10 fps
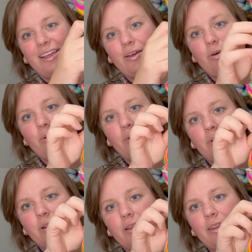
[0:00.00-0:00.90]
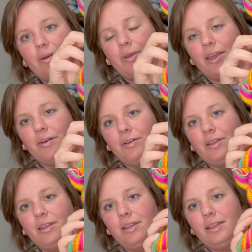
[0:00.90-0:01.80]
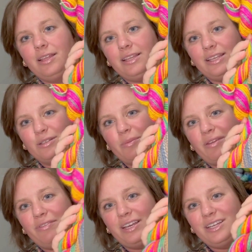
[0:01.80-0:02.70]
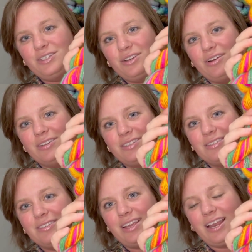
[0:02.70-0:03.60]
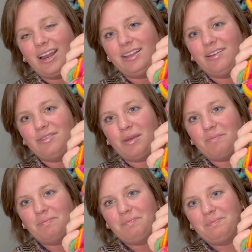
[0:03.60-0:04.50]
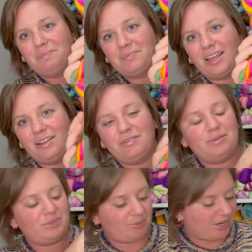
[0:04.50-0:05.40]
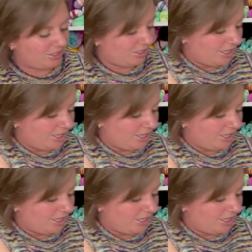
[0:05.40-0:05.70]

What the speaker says: oh, there we go. These are my finished yarns, and I love them. I love them so much.